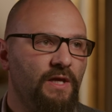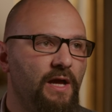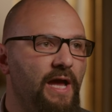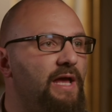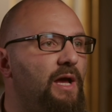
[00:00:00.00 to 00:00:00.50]

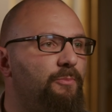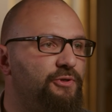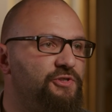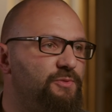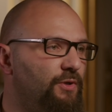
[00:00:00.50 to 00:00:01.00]
uh,
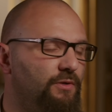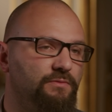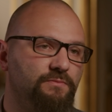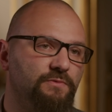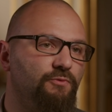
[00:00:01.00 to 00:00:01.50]
appreciable
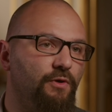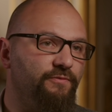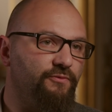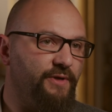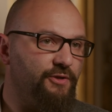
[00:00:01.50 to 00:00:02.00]

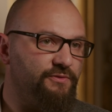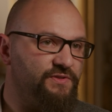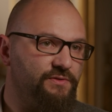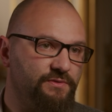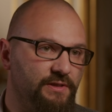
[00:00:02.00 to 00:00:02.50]
growth
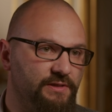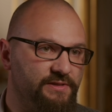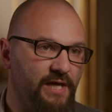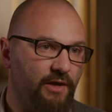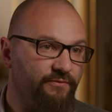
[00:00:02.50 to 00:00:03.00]
records in the
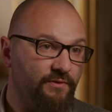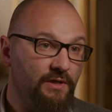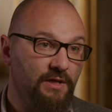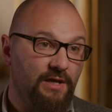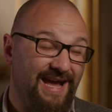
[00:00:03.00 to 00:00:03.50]
South.
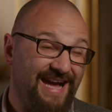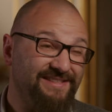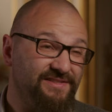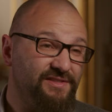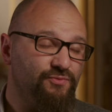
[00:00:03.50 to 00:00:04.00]

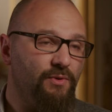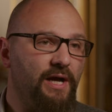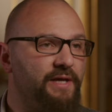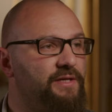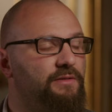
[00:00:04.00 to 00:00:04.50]
And this is
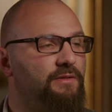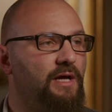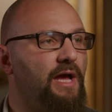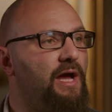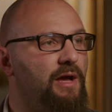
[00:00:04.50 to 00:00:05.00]
why uh,
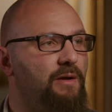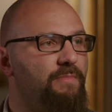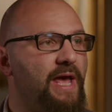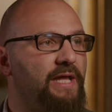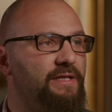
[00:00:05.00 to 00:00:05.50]

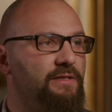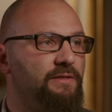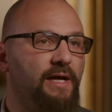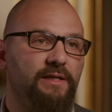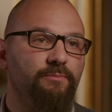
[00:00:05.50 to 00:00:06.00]
many
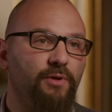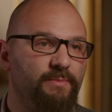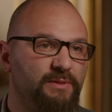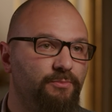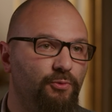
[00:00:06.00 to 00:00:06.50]

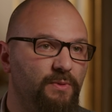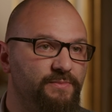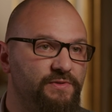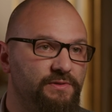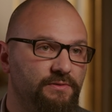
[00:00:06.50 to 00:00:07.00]
unemployment
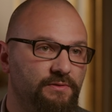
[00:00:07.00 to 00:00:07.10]
problems, uh,